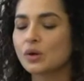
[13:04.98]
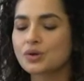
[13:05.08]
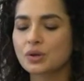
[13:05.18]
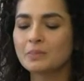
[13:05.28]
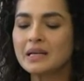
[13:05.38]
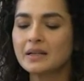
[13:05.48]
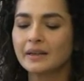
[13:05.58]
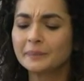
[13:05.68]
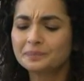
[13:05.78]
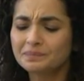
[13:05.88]
social
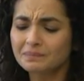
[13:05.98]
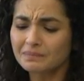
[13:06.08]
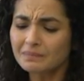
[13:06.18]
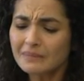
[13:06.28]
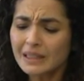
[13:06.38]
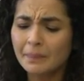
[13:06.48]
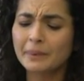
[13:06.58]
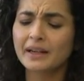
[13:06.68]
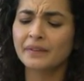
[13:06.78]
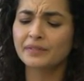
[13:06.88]
media,
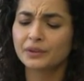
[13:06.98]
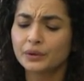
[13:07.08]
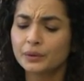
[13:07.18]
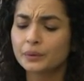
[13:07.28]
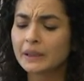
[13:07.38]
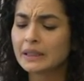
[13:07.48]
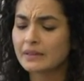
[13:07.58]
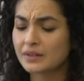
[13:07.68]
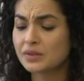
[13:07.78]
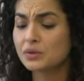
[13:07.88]
but of
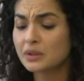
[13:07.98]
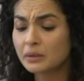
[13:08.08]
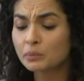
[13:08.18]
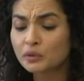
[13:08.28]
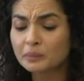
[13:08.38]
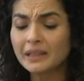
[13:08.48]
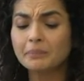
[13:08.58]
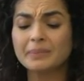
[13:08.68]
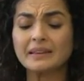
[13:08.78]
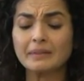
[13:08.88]
the student
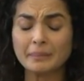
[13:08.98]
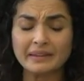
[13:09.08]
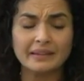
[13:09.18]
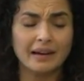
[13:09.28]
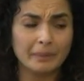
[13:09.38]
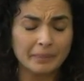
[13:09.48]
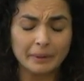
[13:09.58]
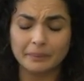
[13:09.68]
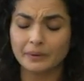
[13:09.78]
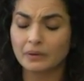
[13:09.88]
movement, but the young
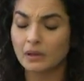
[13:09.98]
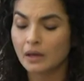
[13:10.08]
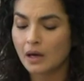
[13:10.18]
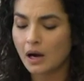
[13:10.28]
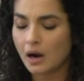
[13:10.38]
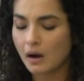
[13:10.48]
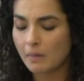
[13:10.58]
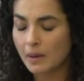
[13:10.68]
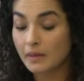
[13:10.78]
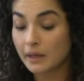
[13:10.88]
people,
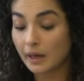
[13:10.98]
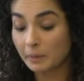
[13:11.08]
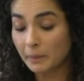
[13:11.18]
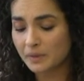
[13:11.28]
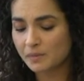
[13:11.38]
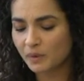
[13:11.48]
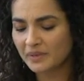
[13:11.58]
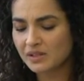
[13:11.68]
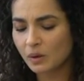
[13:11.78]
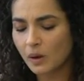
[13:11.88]
the young people's
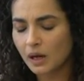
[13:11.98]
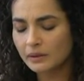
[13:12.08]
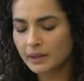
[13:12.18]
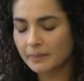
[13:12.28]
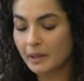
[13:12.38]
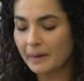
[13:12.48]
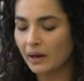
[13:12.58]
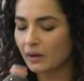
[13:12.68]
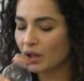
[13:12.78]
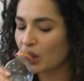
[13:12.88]
movement. So a little bit
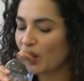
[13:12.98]
about